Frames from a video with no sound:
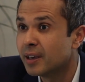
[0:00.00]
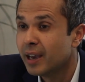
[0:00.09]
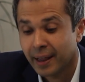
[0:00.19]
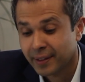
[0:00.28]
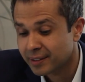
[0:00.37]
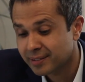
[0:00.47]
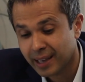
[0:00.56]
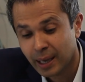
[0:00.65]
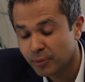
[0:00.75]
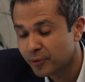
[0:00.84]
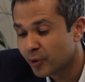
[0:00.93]
And that's same
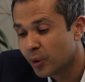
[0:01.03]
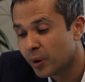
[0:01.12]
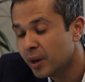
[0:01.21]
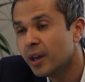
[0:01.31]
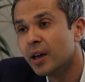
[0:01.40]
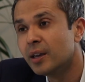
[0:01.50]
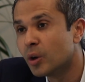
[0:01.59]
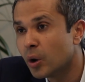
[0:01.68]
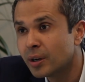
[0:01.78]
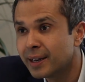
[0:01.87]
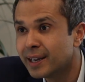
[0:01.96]
for
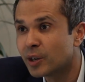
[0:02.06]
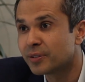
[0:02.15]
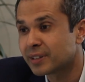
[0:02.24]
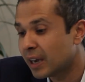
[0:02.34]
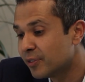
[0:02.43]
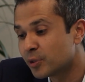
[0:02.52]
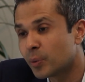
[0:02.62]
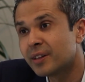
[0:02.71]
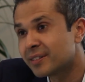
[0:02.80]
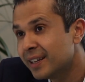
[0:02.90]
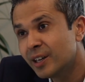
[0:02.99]
non-clinical staff as well as
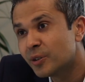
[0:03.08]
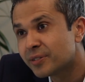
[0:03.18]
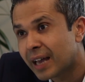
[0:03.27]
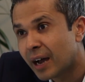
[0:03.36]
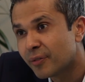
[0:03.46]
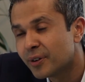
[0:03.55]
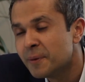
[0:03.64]
clinical staff.